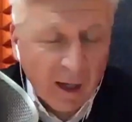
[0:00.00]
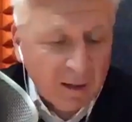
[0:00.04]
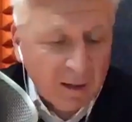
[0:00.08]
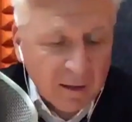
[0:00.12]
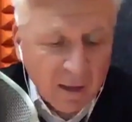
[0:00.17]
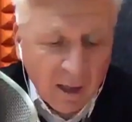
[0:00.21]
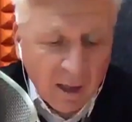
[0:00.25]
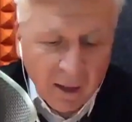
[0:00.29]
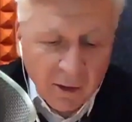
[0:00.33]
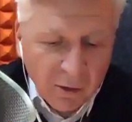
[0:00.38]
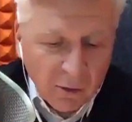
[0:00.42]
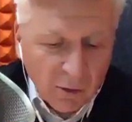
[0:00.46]
It's
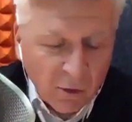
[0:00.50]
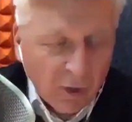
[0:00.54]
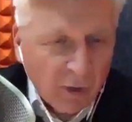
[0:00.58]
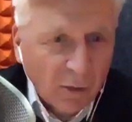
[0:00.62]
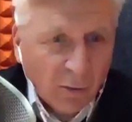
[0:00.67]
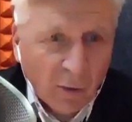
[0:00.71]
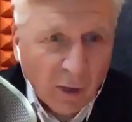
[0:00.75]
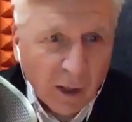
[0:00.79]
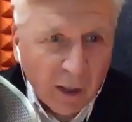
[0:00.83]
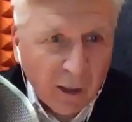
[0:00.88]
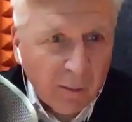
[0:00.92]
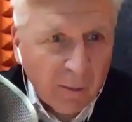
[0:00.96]
not doing it the
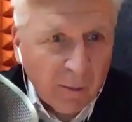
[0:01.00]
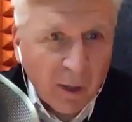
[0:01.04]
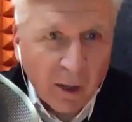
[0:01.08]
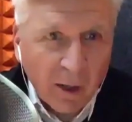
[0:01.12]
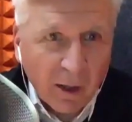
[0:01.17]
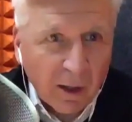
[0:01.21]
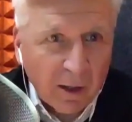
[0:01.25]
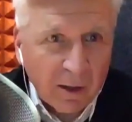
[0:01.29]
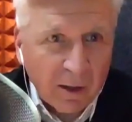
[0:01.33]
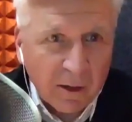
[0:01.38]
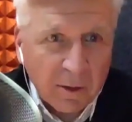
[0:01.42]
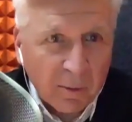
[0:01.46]
way
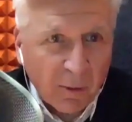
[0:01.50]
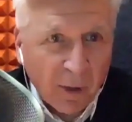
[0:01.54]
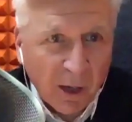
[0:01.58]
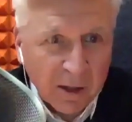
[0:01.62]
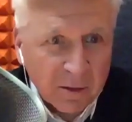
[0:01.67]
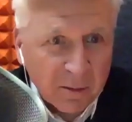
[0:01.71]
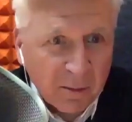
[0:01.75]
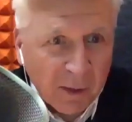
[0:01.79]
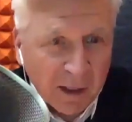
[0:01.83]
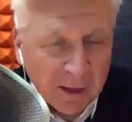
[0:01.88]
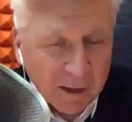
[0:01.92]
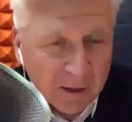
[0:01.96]
American
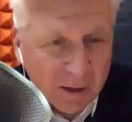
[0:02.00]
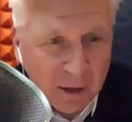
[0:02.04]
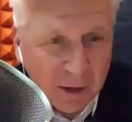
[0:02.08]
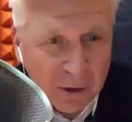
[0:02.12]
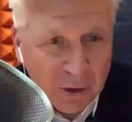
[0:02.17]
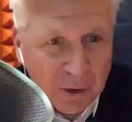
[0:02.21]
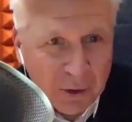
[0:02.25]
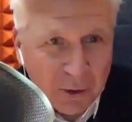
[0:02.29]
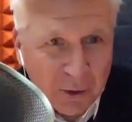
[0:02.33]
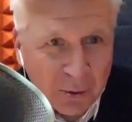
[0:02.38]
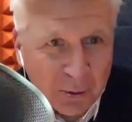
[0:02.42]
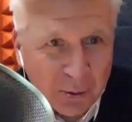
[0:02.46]
Express might
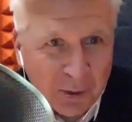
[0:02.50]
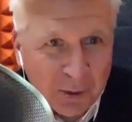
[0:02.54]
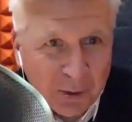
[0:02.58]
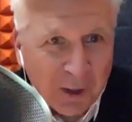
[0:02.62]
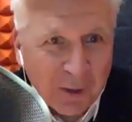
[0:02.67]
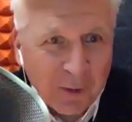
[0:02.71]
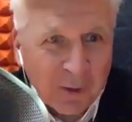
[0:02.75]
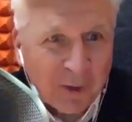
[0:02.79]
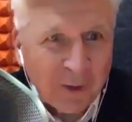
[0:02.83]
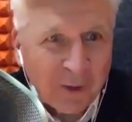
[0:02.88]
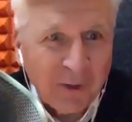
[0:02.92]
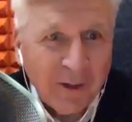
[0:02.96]
teach you,
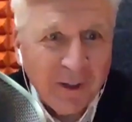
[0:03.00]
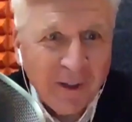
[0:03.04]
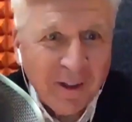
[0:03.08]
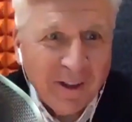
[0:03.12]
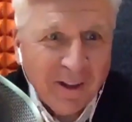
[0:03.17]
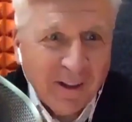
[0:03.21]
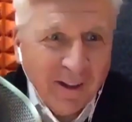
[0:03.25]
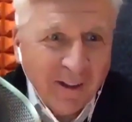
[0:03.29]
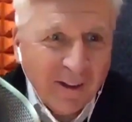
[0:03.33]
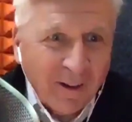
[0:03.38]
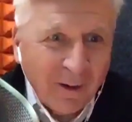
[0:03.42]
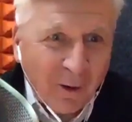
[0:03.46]

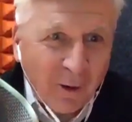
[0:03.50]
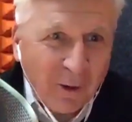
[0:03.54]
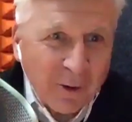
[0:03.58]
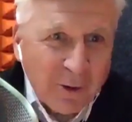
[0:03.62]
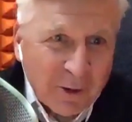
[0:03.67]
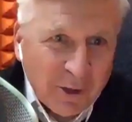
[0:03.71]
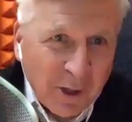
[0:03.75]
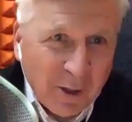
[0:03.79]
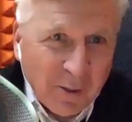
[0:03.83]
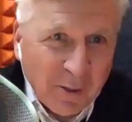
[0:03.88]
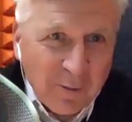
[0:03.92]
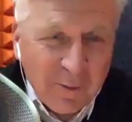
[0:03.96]
or
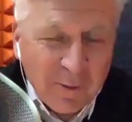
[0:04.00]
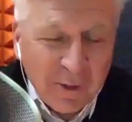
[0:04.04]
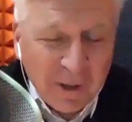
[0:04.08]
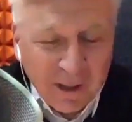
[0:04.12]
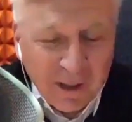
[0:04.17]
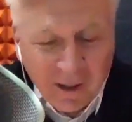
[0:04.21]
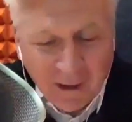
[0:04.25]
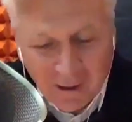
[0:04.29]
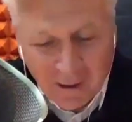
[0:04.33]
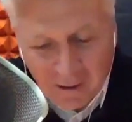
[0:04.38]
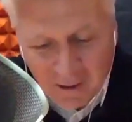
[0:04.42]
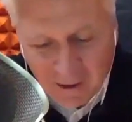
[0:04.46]
some,
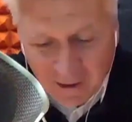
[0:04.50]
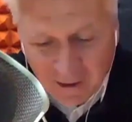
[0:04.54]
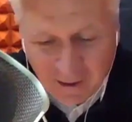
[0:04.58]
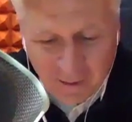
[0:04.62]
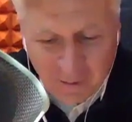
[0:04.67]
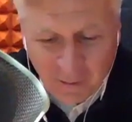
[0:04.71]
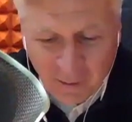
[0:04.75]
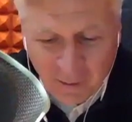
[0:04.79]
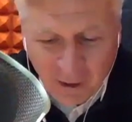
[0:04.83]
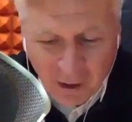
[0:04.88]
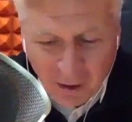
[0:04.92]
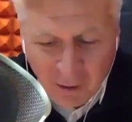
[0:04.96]

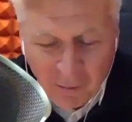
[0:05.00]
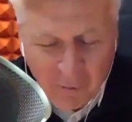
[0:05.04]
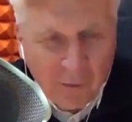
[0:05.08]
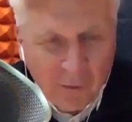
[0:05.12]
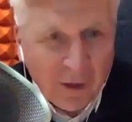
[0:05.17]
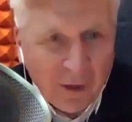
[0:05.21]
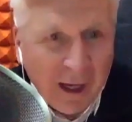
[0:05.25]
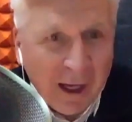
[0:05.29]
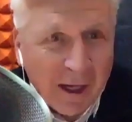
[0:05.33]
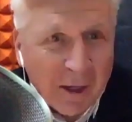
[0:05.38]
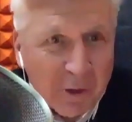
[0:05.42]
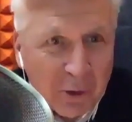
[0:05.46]

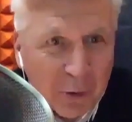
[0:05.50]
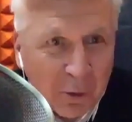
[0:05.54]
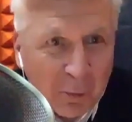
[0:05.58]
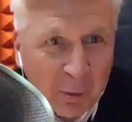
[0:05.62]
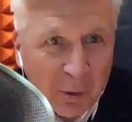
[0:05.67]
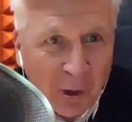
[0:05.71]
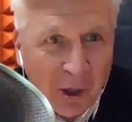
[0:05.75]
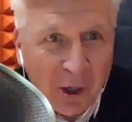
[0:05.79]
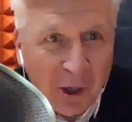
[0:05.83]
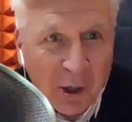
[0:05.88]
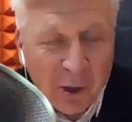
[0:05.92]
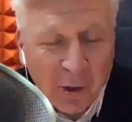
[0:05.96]
financial
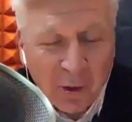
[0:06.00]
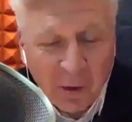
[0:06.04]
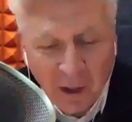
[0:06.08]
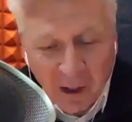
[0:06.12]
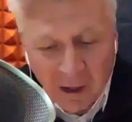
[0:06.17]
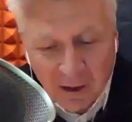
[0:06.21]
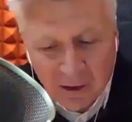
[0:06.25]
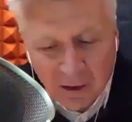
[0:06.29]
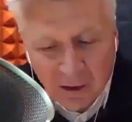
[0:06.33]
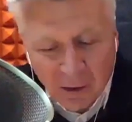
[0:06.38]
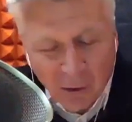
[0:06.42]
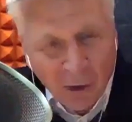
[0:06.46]
pro.
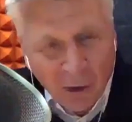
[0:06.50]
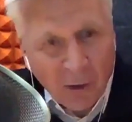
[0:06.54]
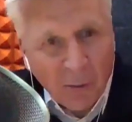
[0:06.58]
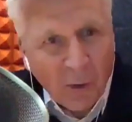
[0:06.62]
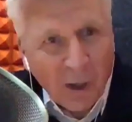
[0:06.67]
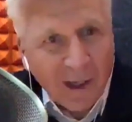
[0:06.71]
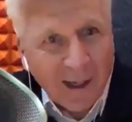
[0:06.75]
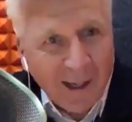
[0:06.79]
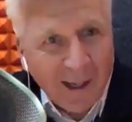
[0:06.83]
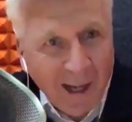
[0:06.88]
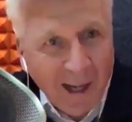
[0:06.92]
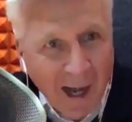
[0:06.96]
It's doing
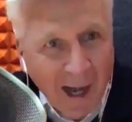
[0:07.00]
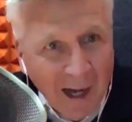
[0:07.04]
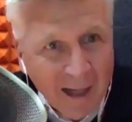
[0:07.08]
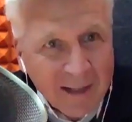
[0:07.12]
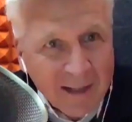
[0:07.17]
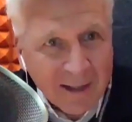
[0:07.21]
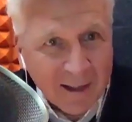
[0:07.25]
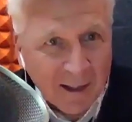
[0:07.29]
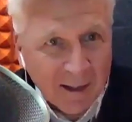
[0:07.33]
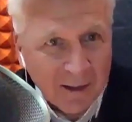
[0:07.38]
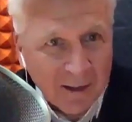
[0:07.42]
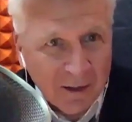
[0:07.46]
what God
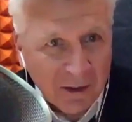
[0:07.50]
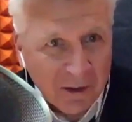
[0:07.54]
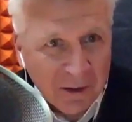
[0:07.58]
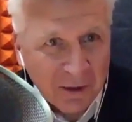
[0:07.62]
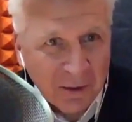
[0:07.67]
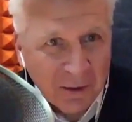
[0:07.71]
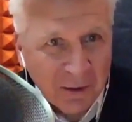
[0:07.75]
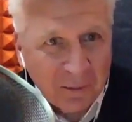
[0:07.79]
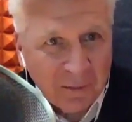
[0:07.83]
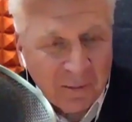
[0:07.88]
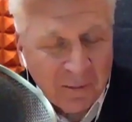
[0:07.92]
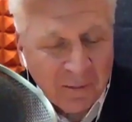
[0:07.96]
said to
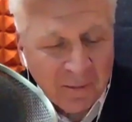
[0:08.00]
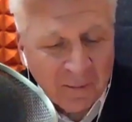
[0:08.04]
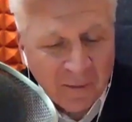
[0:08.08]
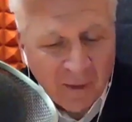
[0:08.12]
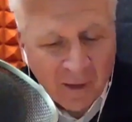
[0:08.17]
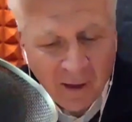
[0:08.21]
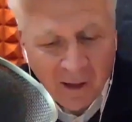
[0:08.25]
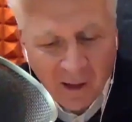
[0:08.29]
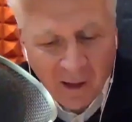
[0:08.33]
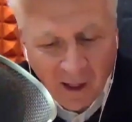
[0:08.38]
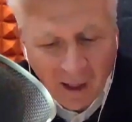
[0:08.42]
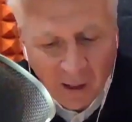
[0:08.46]
do.
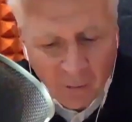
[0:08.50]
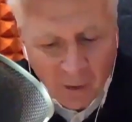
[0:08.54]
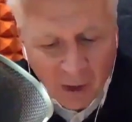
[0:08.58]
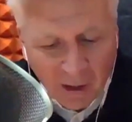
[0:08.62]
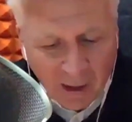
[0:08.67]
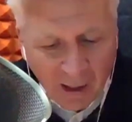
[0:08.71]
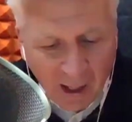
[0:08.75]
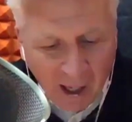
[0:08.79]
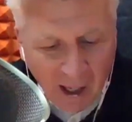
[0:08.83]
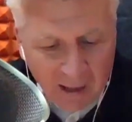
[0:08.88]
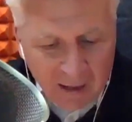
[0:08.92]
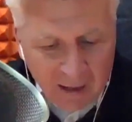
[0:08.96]
And what
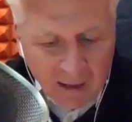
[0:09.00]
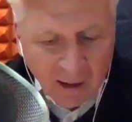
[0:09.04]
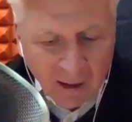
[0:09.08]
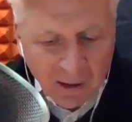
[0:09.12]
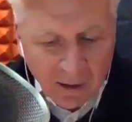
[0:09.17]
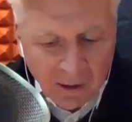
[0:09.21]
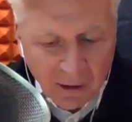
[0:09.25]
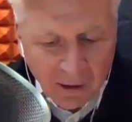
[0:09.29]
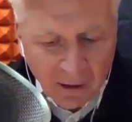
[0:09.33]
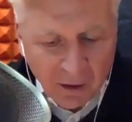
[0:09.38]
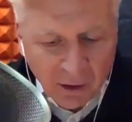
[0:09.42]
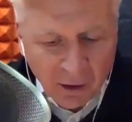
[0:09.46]
God said
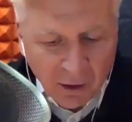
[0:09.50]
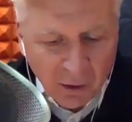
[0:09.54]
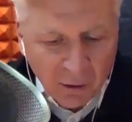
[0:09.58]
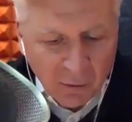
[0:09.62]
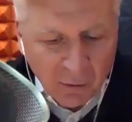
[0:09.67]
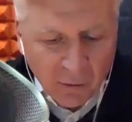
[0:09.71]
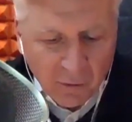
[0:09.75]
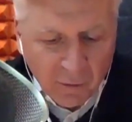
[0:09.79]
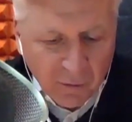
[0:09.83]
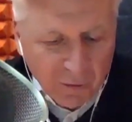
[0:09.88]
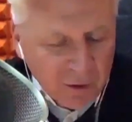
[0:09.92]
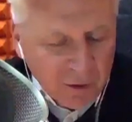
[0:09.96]
to do,
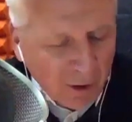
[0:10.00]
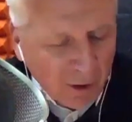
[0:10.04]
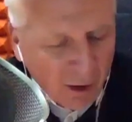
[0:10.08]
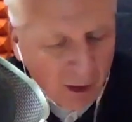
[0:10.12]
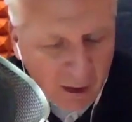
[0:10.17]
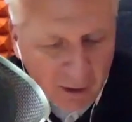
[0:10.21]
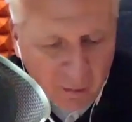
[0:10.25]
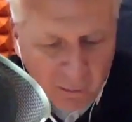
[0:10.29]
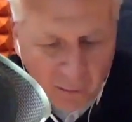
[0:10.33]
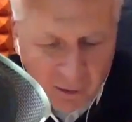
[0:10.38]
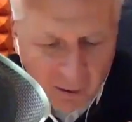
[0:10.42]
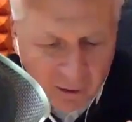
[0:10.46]

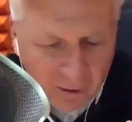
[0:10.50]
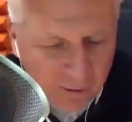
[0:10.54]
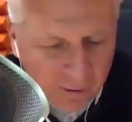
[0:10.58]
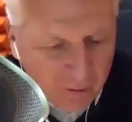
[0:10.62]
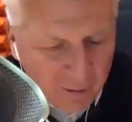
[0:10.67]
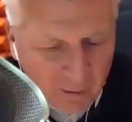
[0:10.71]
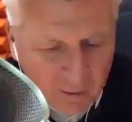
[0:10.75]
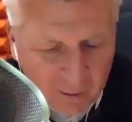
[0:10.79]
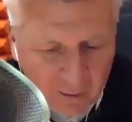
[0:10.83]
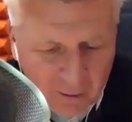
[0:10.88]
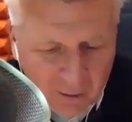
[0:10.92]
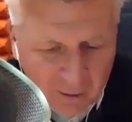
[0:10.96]
starting with,
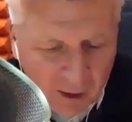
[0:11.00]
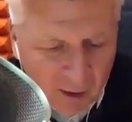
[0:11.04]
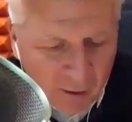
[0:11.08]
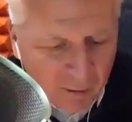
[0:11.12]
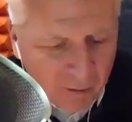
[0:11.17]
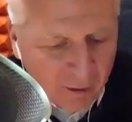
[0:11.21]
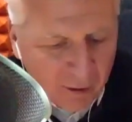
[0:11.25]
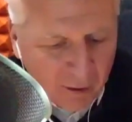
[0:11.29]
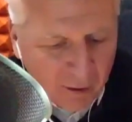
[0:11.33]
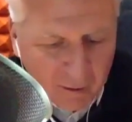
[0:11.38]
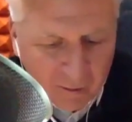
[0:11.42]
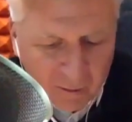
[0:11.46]

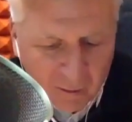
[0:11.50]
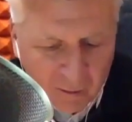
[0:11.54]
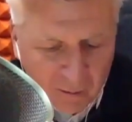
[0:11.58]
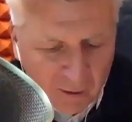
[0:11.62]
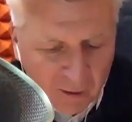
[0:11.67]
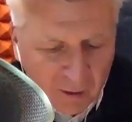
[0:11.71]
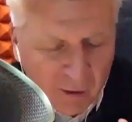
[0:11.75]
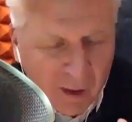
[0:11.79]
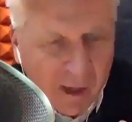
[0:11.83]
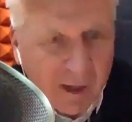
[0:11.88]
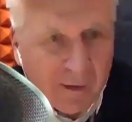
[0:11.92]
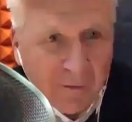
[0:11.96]
the
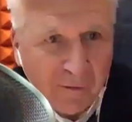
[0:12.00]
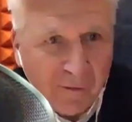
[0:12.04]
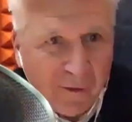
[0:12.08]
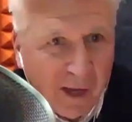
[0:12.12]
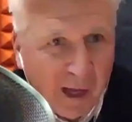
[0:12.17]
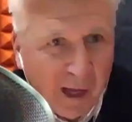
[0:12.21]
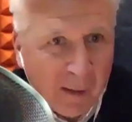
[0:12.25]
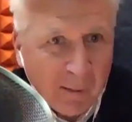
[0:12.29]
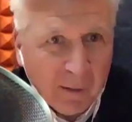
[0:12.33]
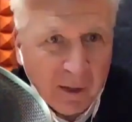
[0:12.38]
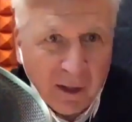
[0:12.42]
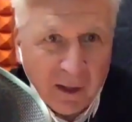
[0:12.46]
great
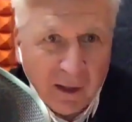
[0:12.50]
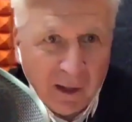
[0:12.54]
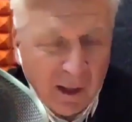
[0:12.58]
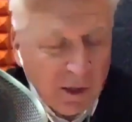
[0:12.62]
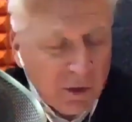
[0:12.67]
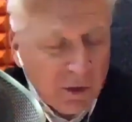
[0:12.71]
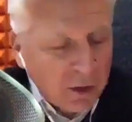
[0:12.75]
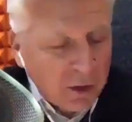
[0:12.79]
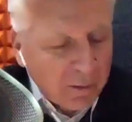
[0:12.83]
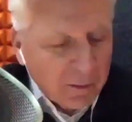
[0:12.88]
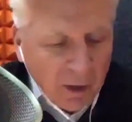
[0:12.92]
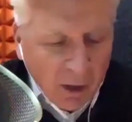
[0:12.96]
famine in
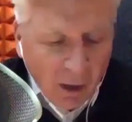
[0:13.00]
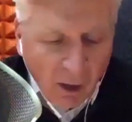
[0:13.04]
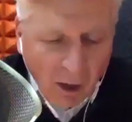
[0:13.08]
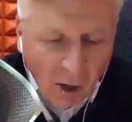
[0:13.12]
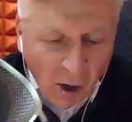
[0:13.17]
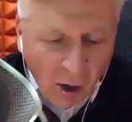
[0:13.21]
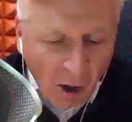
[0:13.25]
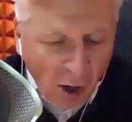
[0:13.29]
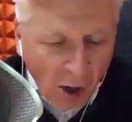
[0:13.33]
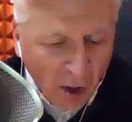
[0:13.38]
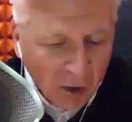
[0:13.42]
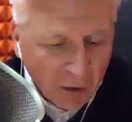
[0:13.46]
Egypt,
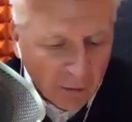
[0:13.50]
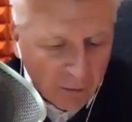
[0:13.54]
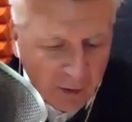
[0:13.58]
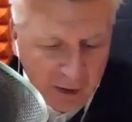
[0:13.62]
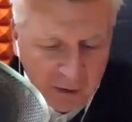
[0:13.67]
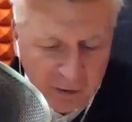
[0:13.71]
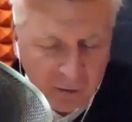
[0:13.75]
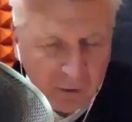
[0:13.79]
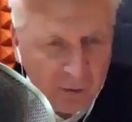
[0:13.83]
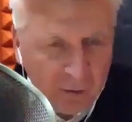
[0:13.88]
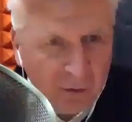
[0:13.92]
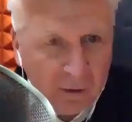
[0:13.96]
all the way
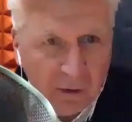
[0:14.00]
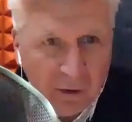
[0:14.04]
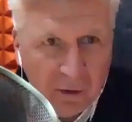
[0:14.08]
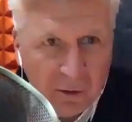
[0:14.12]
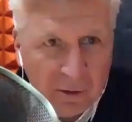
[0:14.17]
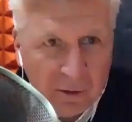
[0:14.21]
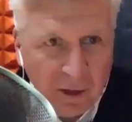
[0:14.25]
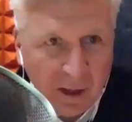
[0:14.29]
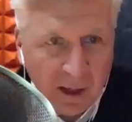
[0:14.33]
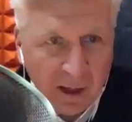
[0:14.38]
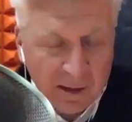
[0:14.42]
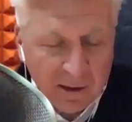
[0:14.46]
through the New
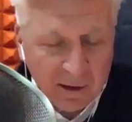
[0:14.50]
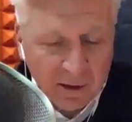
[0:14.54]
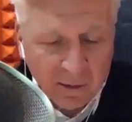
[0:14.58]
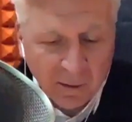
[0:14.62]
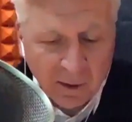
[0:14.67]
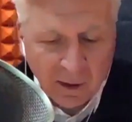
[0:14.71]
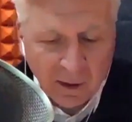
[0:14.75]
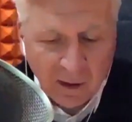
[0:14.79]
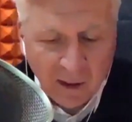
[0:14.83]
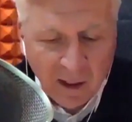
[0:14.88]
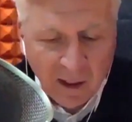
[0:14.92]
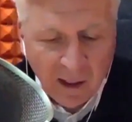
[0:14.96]
Testament,